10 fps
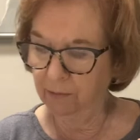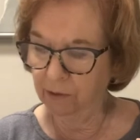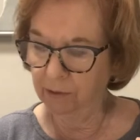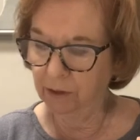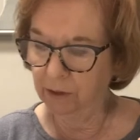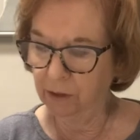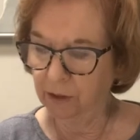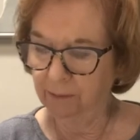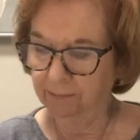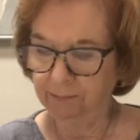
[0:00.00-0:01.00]
orange,
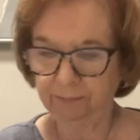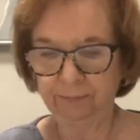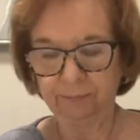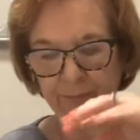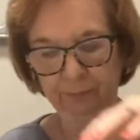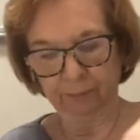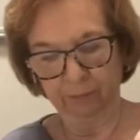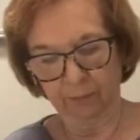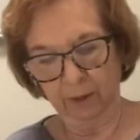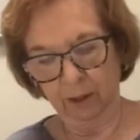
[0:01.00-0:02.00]

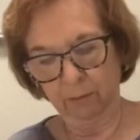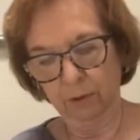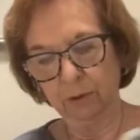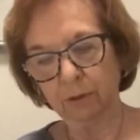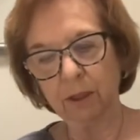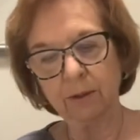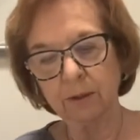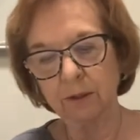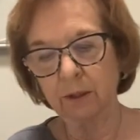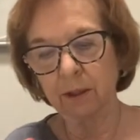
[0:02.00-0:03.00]
and we'll do the other
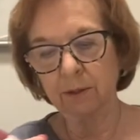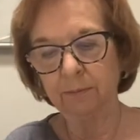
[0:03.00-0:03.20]
side.